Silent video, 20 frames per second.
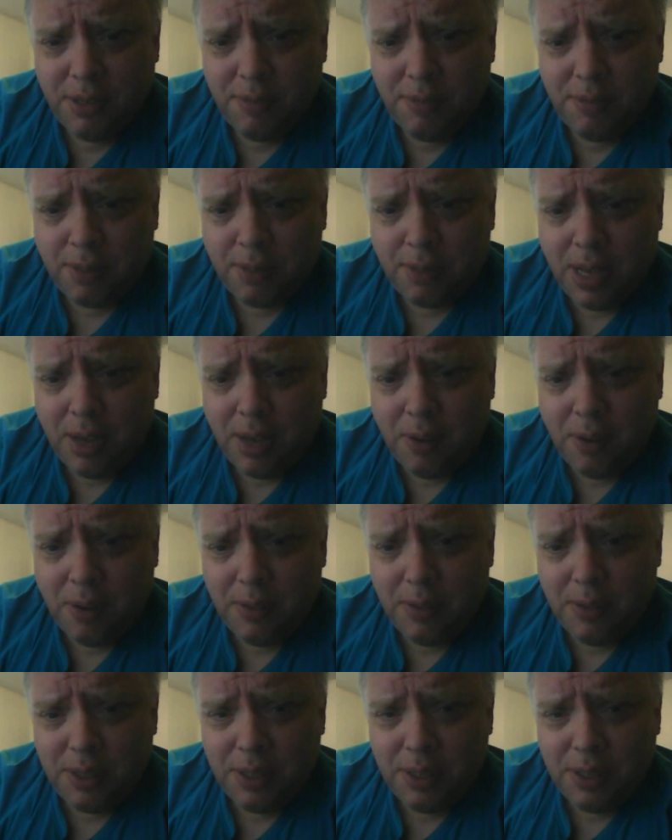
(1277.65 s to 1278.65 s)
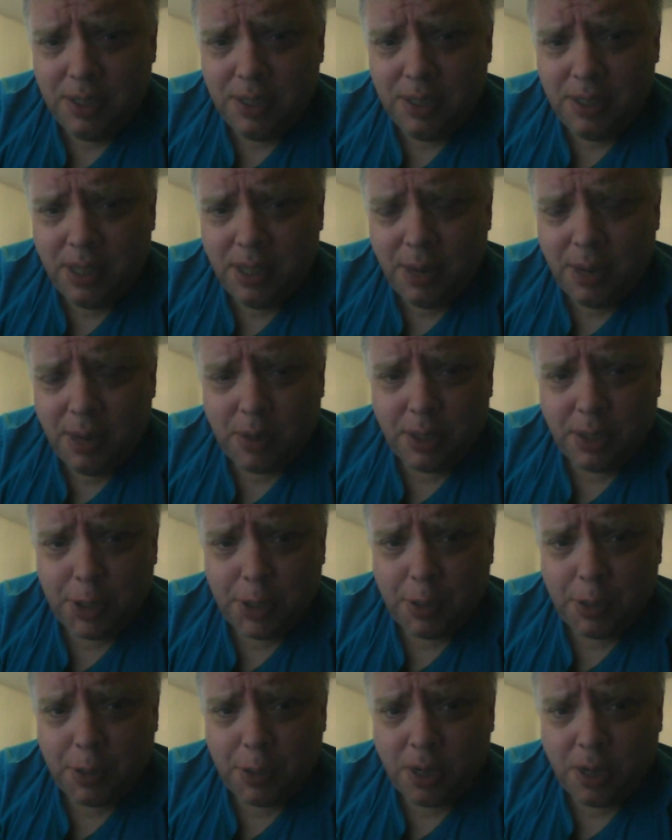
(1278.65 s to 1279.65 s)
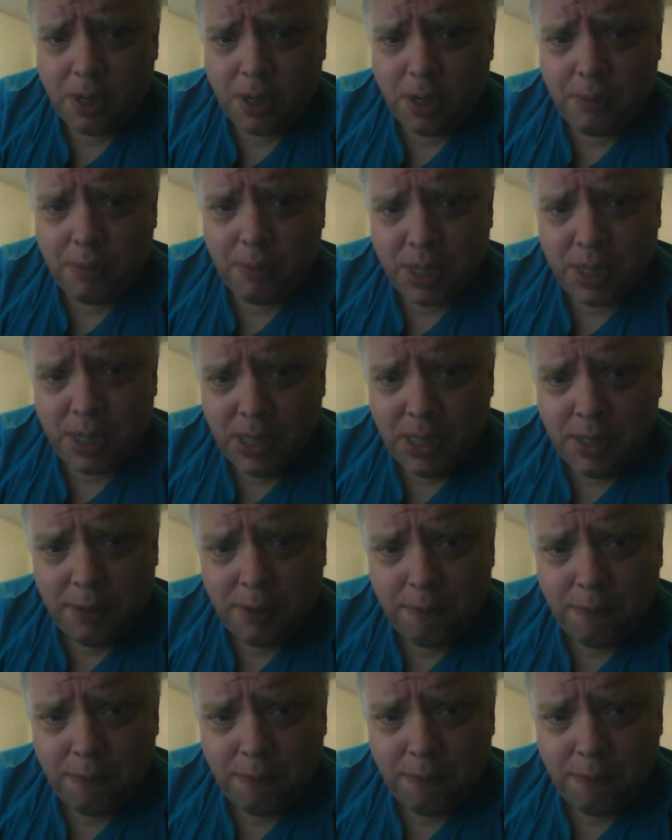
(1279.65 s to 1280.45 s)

Somehow they were short on money.